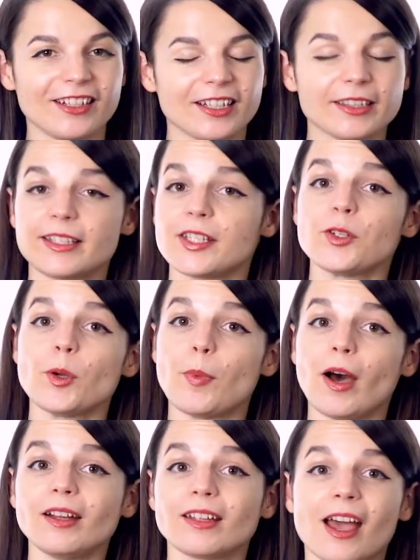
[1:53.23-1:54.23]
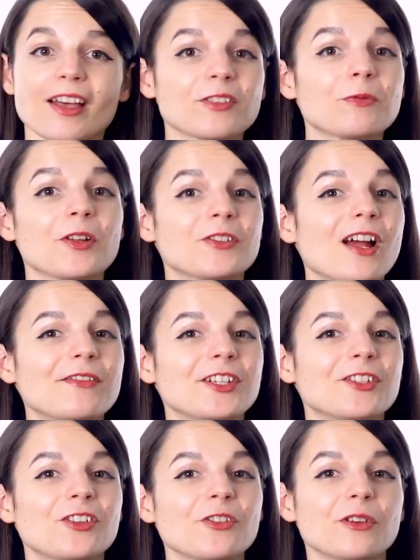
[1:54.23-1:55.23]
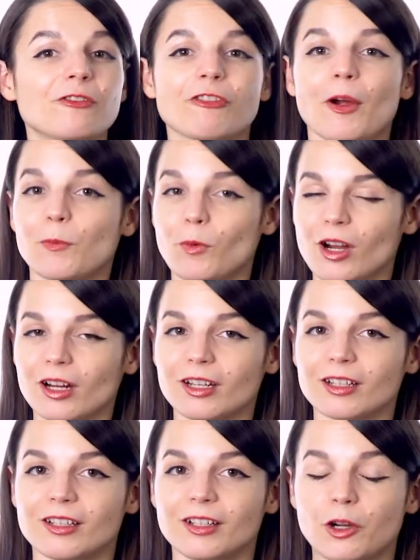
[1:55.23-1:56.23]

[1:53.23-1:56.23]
Listen to a podcast while driving to and from work.